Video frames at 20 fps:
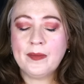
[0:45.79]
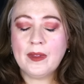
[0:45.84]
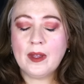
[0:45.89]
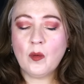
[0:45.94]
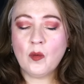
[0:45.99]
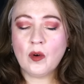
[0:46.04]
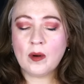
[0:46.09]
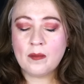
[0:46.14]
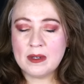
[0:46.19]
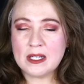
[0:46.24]

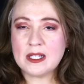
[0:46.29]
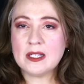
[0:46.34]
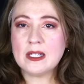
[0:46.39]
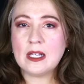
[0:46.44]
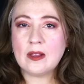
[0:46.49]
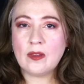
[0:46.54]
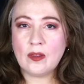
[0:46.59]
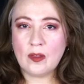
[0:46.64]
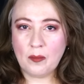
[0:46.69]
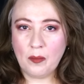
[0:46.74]
we're
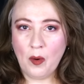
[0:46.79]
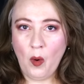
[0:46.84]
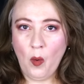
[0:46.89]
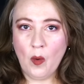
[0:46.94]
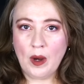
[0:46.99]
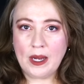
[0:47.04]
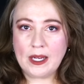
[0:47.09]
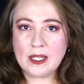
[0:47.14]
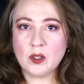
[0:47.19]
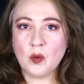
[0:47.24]
missing the
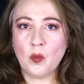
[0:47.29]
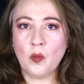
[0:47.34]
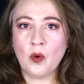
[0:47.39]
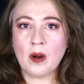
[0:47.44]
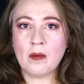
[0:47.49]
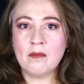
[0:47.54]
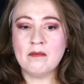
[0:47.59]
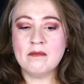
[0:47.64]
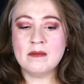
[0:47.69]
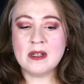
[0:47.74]
point.
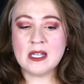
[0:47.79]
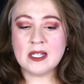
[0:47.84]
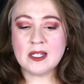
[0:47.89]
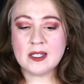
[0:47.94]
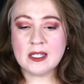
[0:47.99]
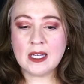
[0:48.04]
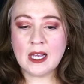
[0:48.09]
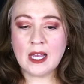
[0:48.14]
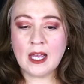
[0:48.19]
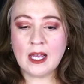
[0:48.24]
We're
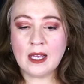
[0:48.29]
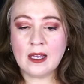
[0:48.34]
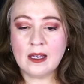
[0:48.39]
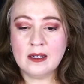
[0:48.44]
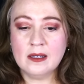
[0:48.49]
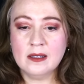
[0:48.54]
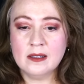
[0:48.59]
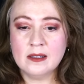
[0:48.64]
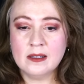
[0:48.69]
missing...